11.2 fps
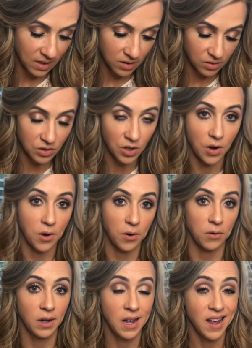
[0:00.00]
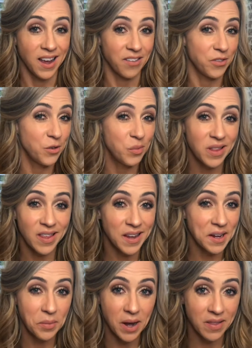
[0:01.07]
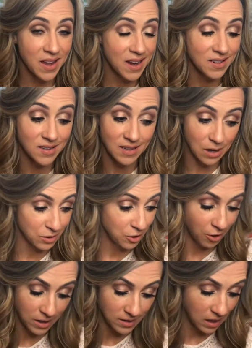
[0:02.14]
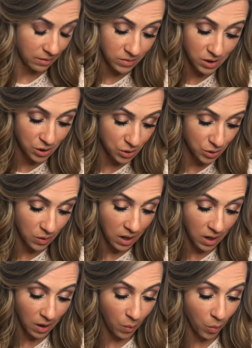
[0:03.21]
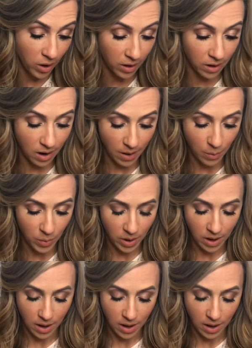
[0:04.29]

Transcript: So if you've been thinking about this, now's a great time to pick it up.